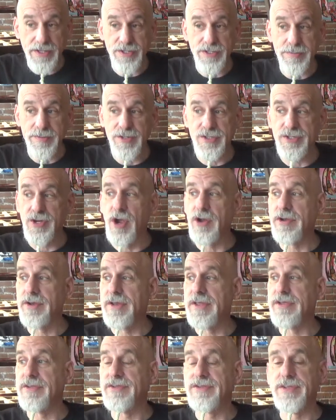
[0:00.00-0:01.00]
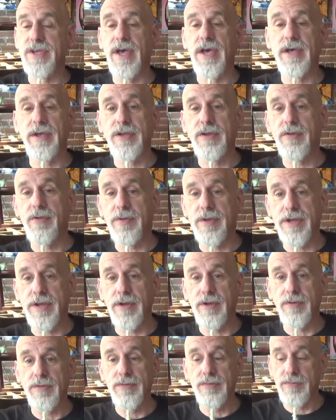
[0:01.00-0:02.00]
Jimmy started his
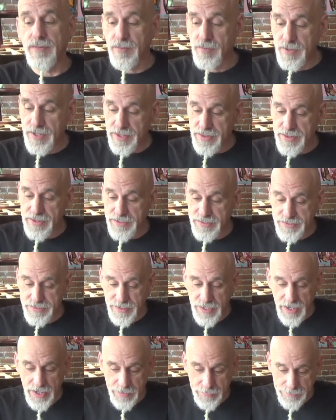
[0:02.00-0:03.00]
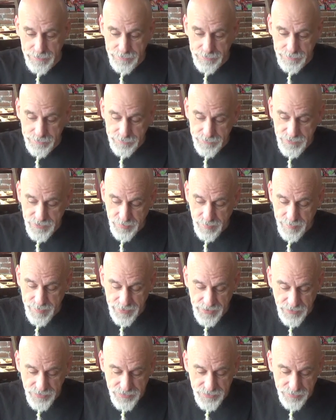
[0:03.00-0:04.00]
career with his Jimmy
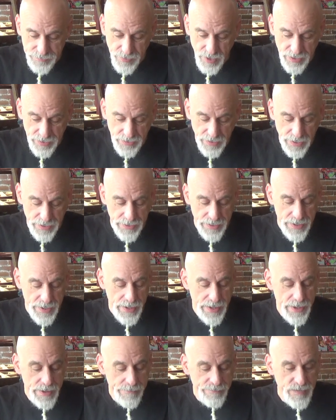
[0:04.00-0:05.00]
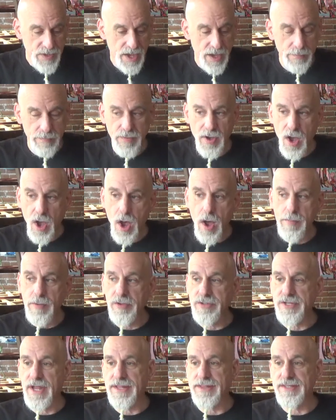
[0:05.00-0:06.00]
Pickles product line
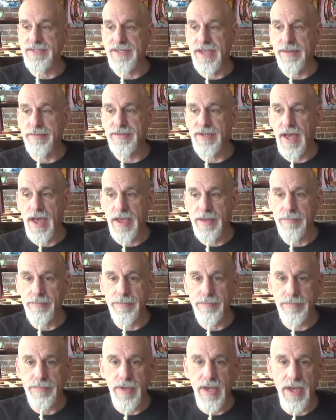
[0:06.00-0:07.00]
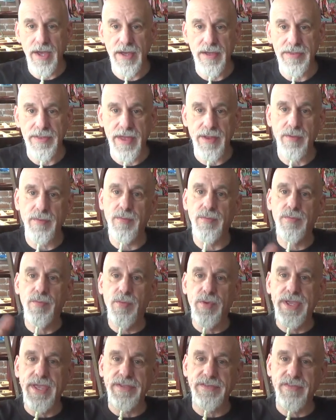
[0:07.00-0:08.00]
almost at the same time that
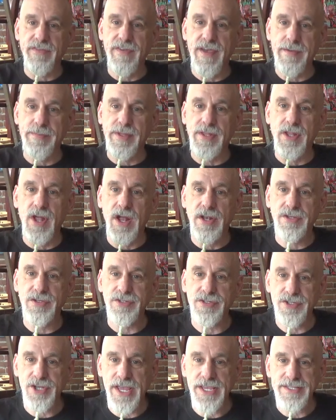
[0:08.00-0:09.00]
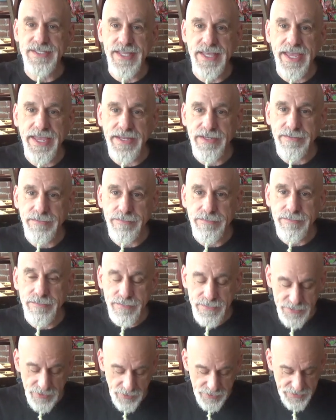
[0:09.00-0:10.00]
we as a family launched Chase the Heat.
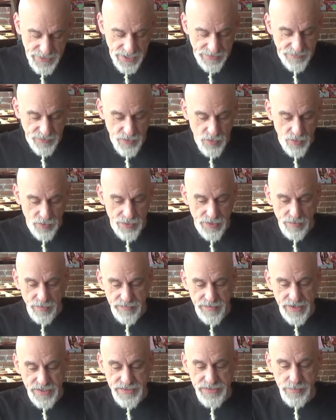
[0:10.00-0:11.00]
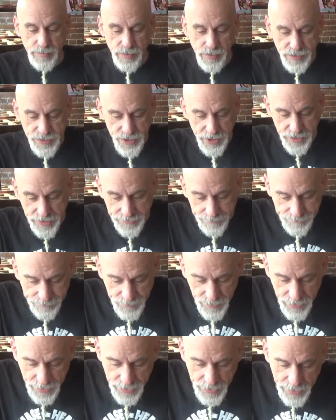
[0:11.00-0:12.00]
So it's kind of a cool thing. We've had a similar journey.
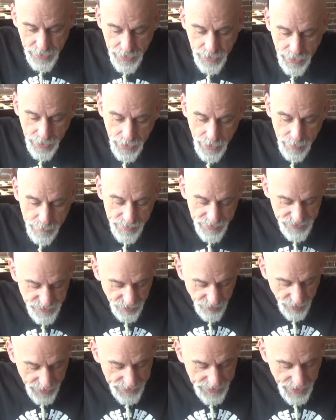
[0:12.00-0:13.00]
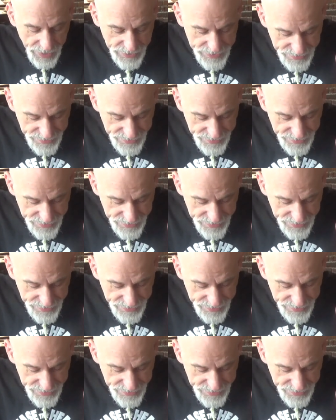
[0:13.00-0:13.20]
But he's a great guy